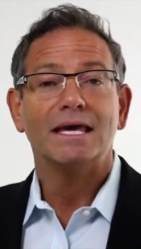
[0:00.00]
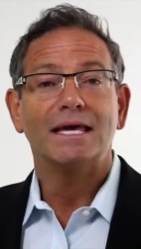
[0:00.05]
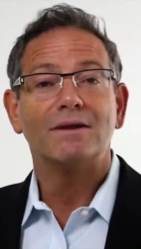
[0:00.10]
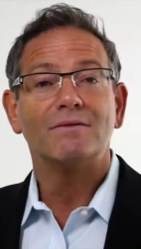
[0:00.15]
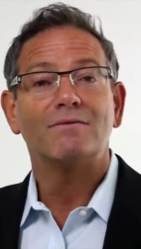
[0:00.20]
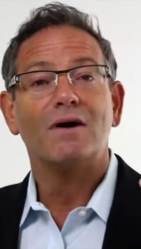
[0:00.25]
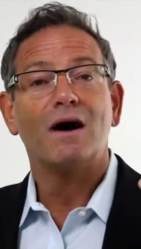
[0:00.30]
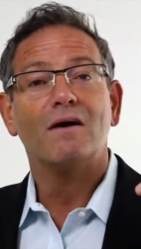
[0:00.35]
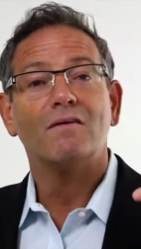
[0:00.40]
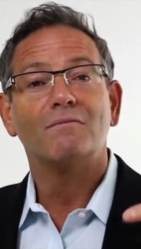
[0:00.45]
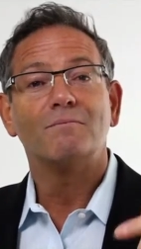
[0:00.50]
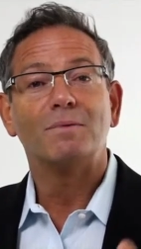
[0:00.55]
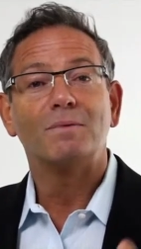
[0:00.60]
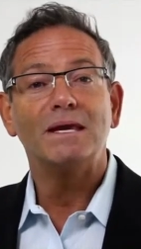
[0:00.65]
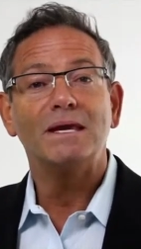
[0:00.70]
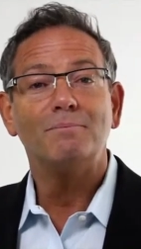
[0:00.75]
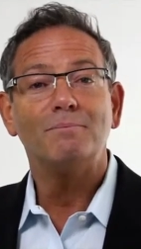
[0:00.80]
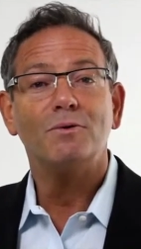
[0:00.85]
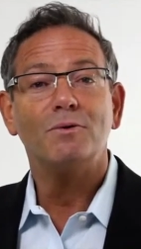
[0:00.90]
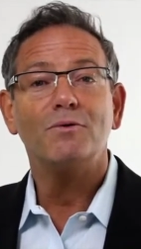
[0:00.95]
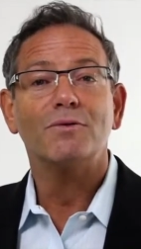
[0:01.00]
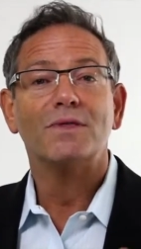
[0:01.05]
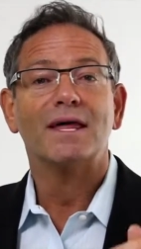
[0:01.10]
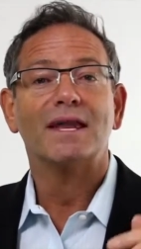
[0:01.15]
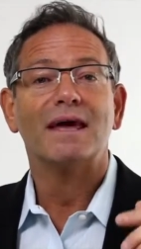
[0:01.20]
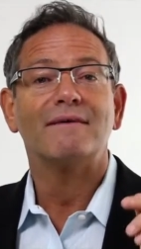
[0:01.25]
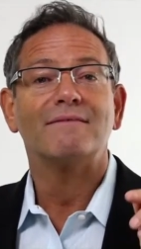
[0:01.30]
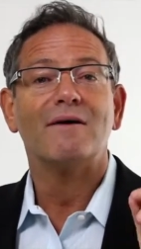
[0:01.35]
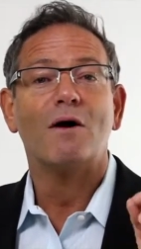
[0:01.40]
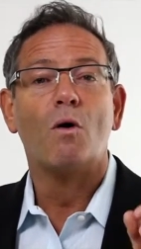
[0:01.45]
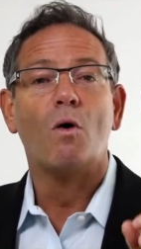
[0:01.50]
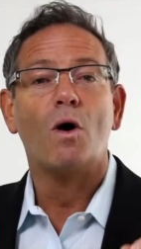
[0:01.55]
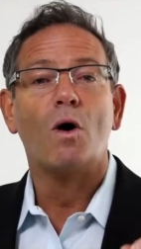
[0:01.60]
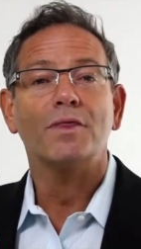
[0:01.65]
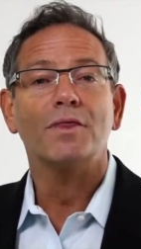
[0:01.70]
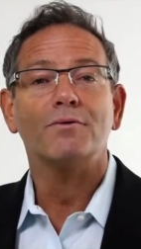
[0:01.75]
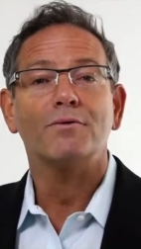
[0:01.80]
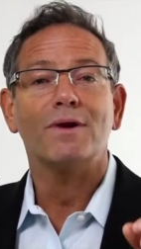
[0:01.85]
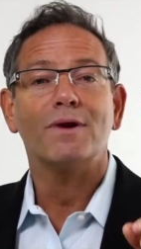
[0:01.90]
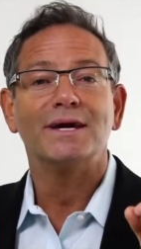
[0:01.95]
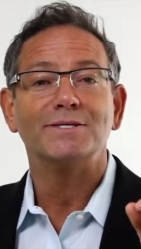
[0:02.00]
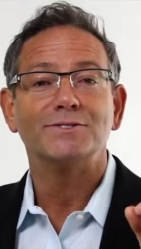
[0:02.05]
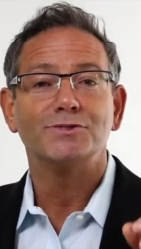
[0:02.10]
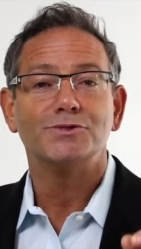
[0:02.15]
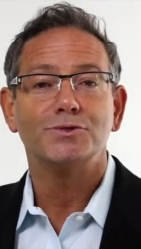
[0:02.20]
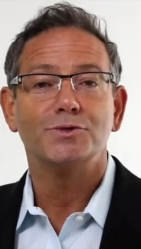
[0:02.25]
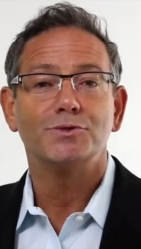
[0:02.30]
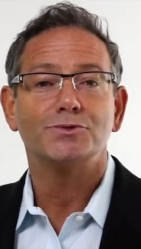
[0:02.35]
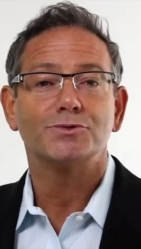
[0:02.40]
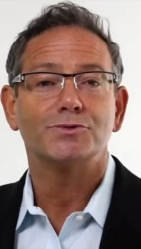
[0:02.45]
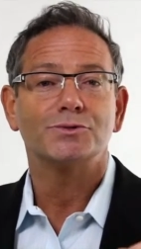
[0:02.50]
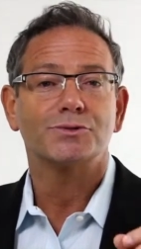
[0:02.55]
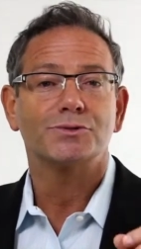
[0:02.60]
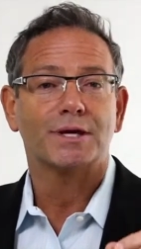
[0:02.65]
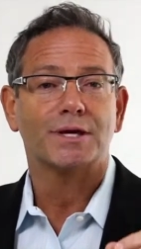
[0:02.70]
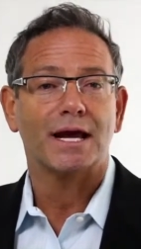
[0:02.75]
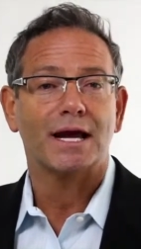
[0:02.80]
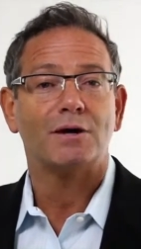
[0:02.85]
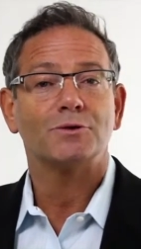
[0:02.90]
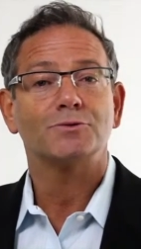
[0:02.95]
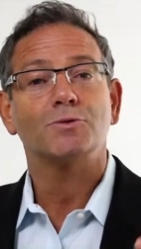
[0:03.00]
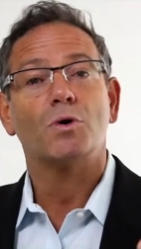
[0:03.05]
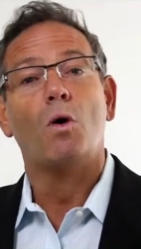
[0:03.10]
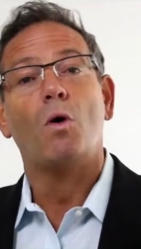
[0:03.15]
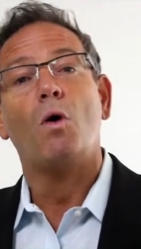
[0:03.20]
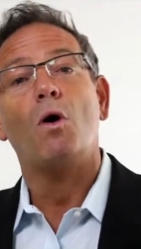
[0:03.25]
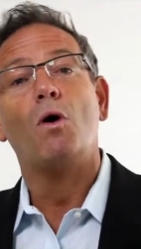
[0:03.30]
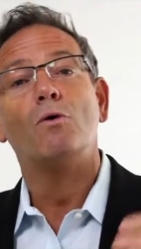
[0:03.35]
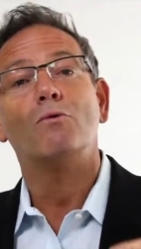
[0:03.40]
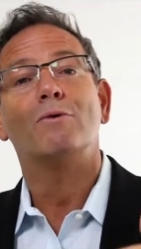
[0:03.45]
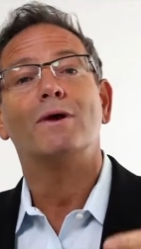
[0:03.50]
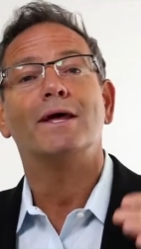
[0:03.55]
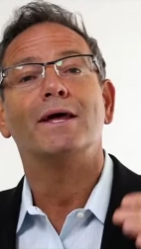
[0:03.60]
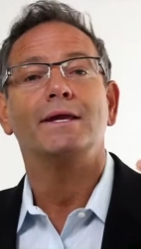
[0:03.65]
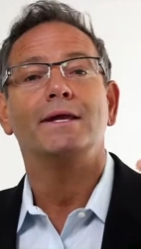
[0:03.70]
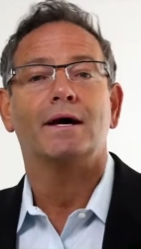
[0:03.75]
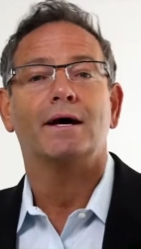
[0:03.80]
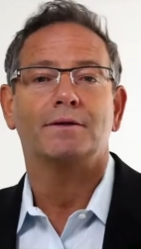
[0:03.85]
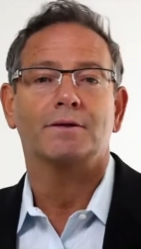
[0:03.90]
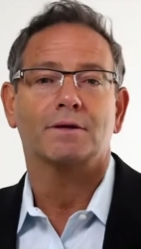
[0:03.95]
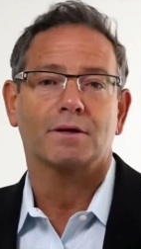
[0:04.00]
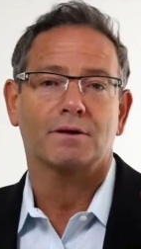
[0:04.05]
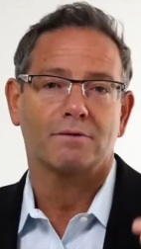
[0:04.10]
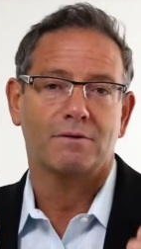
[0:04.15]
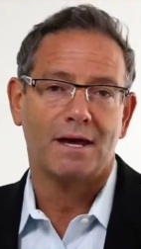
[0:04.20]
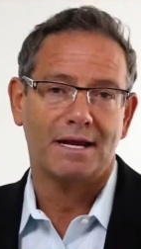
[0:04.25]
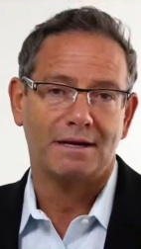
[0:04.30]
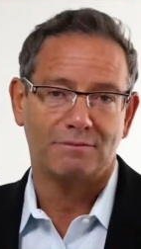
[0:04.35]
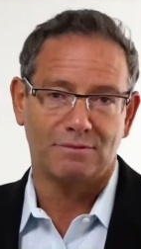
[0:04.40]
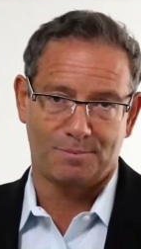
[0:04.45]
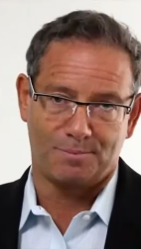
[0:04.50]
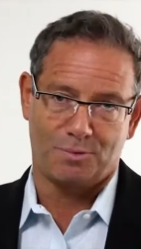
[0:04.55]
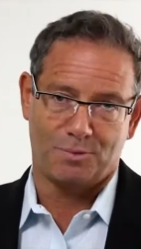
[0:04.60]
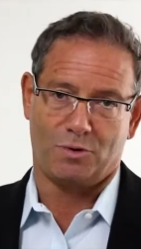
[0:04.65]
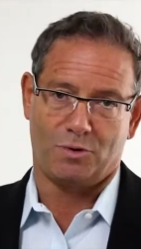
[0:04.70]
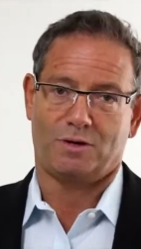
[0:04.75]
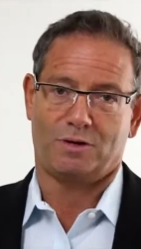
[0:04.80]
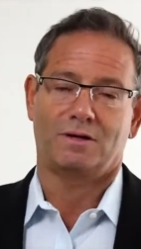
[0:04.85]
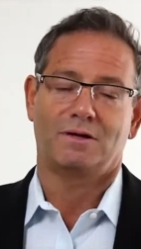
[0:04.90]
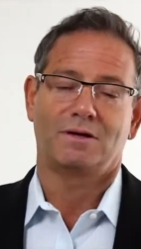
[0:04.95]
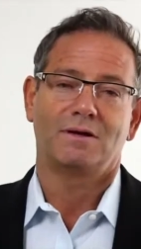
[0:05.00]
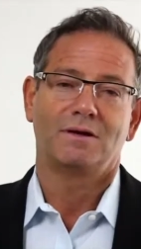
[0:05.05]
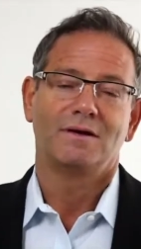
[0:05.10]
involve people that have authorized users accounts already on their credit report.